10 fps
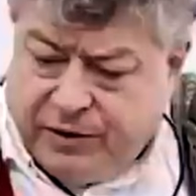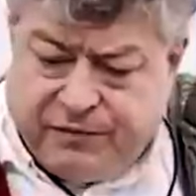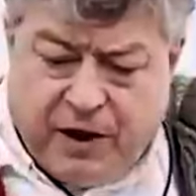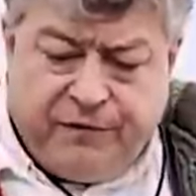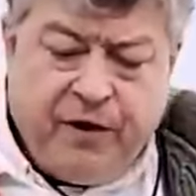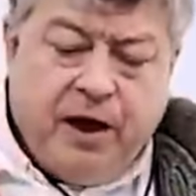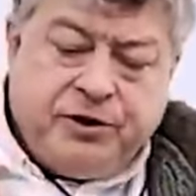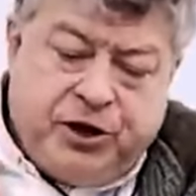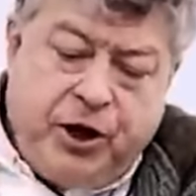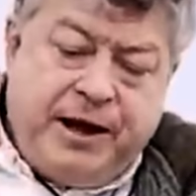of
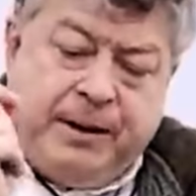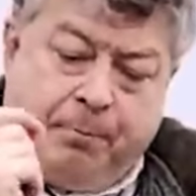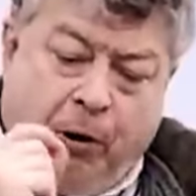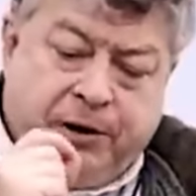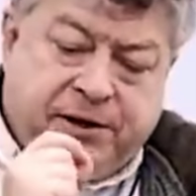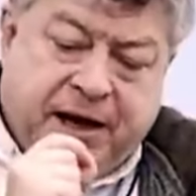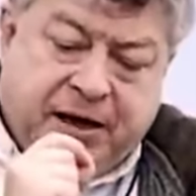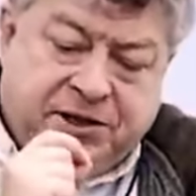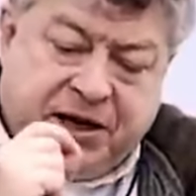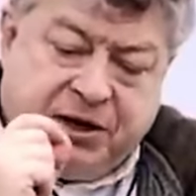turning
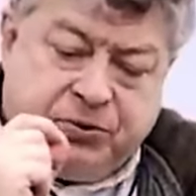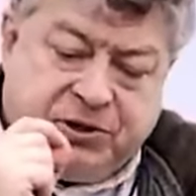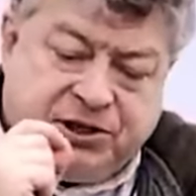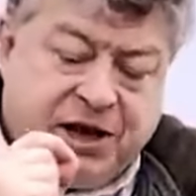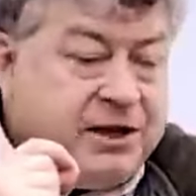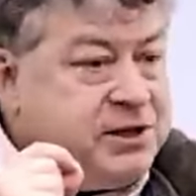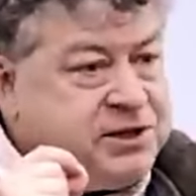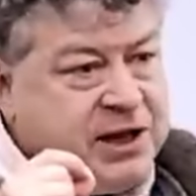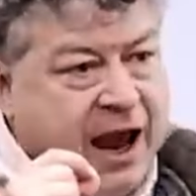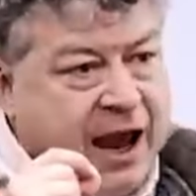politics into a status
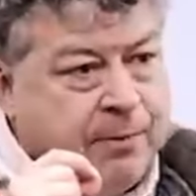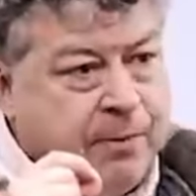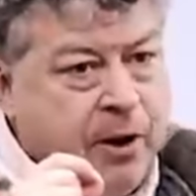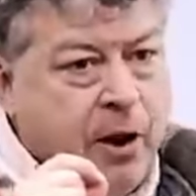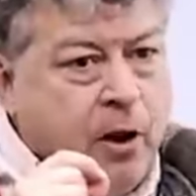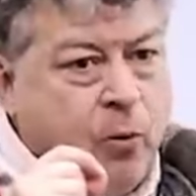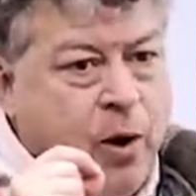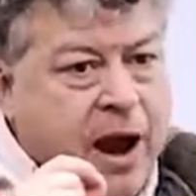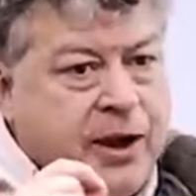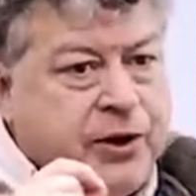game
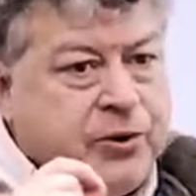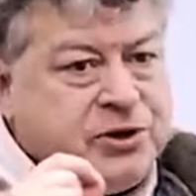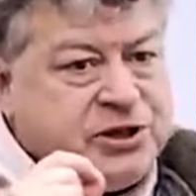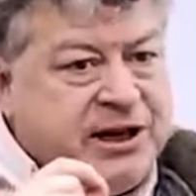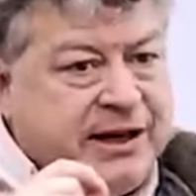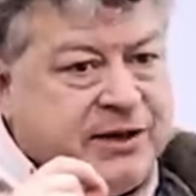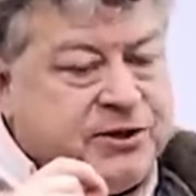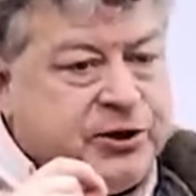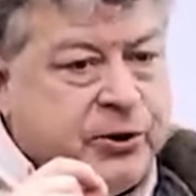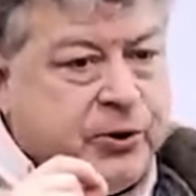where you seek
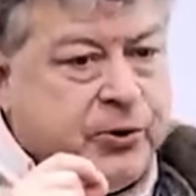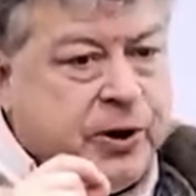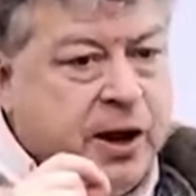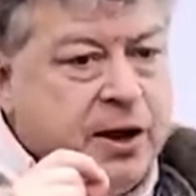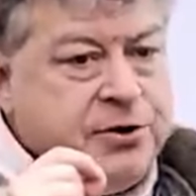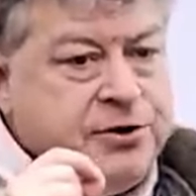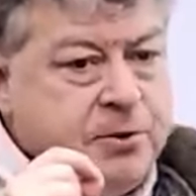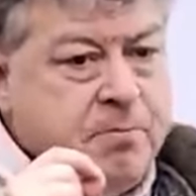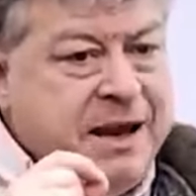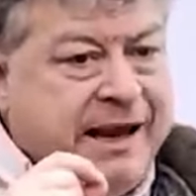to
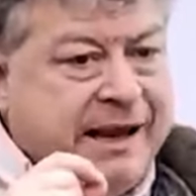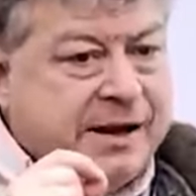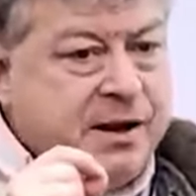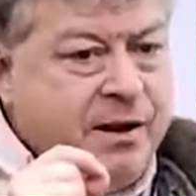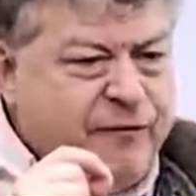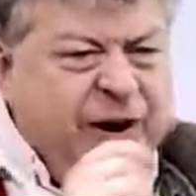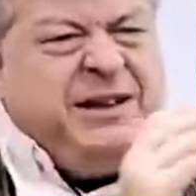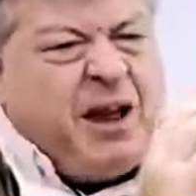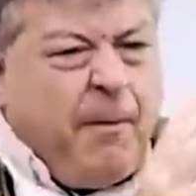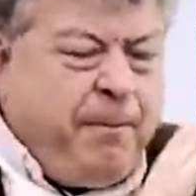demean, for
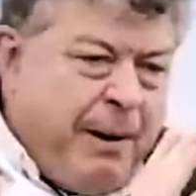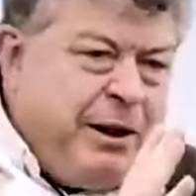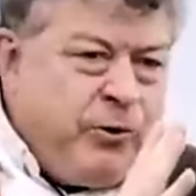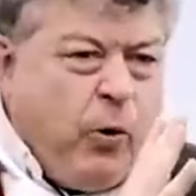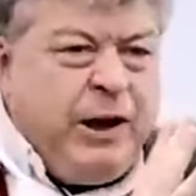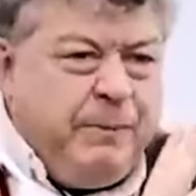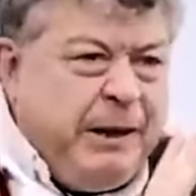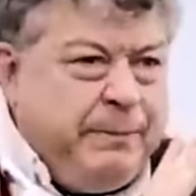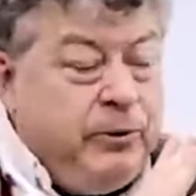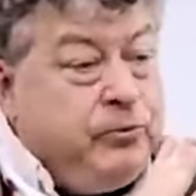example, calling
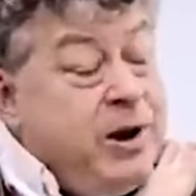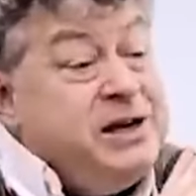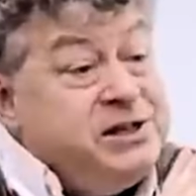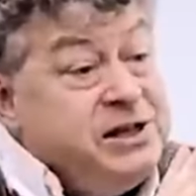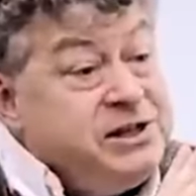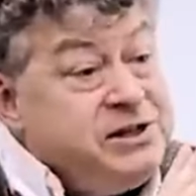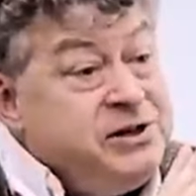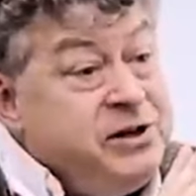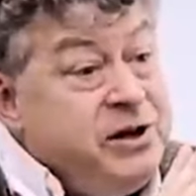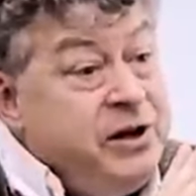people racist
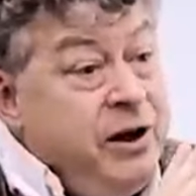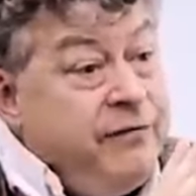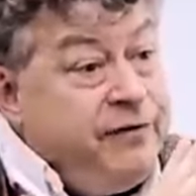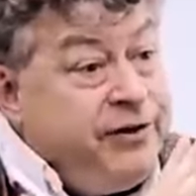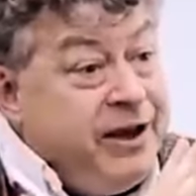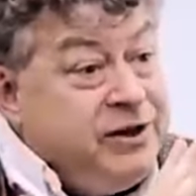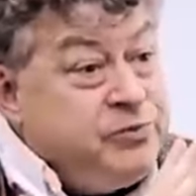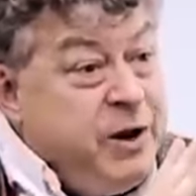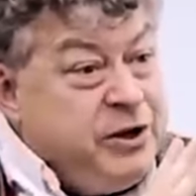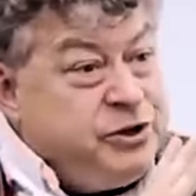for things
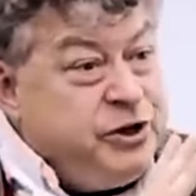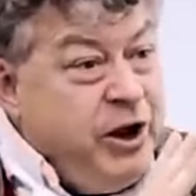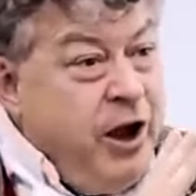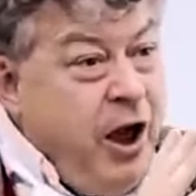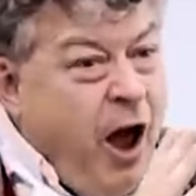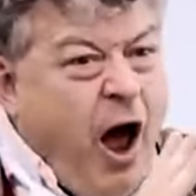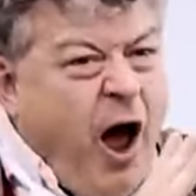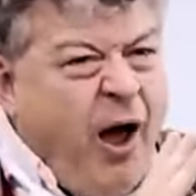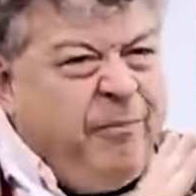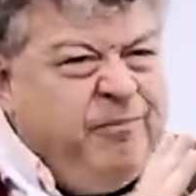which
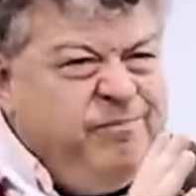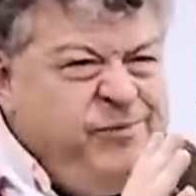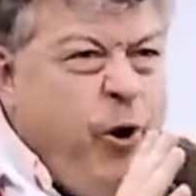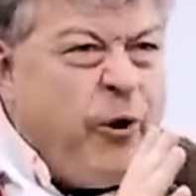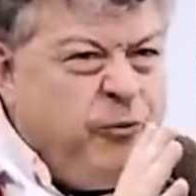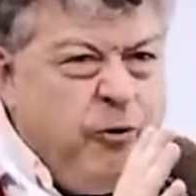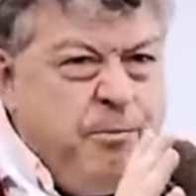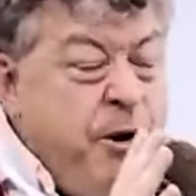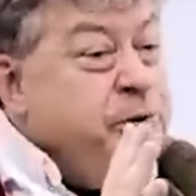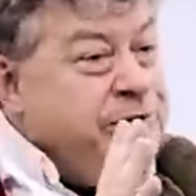are not
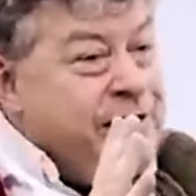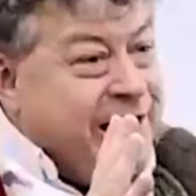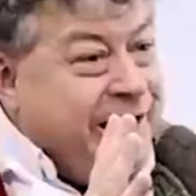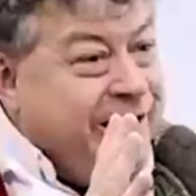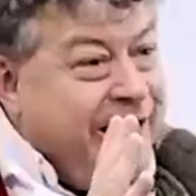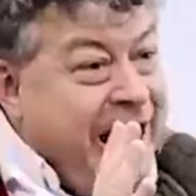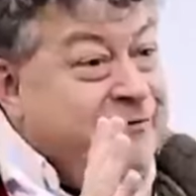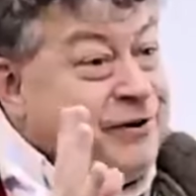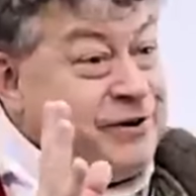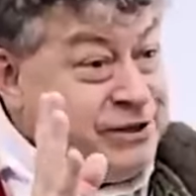remotely
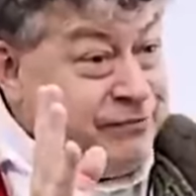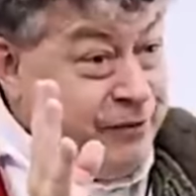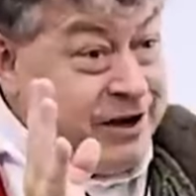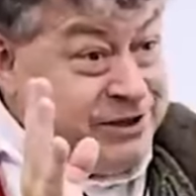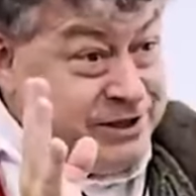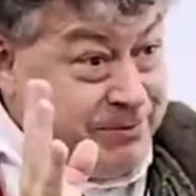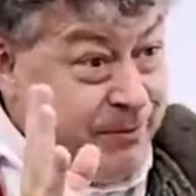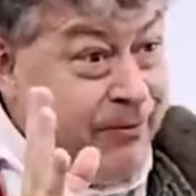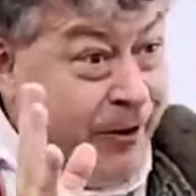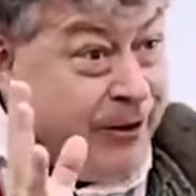evidence of
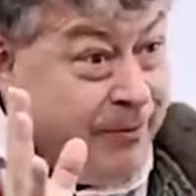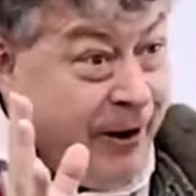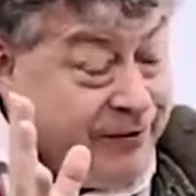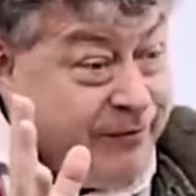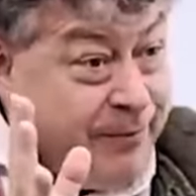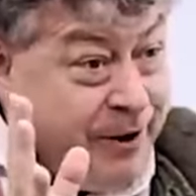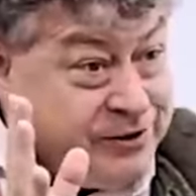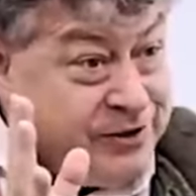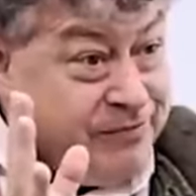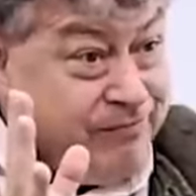racism on the part of the
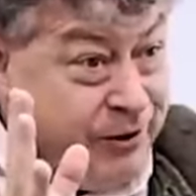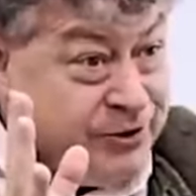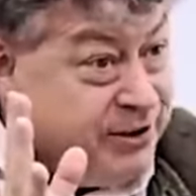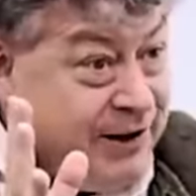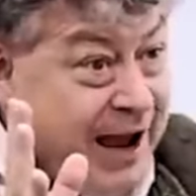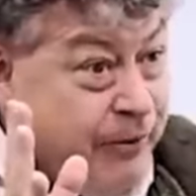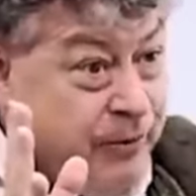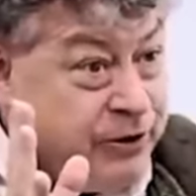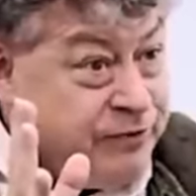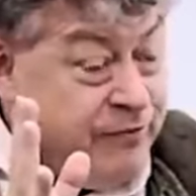person using the
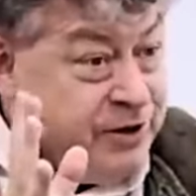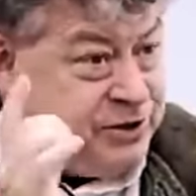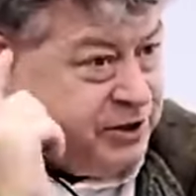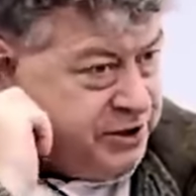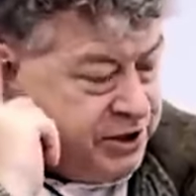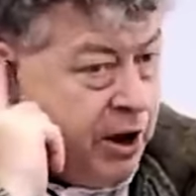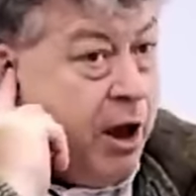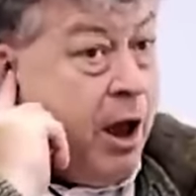language, for instance.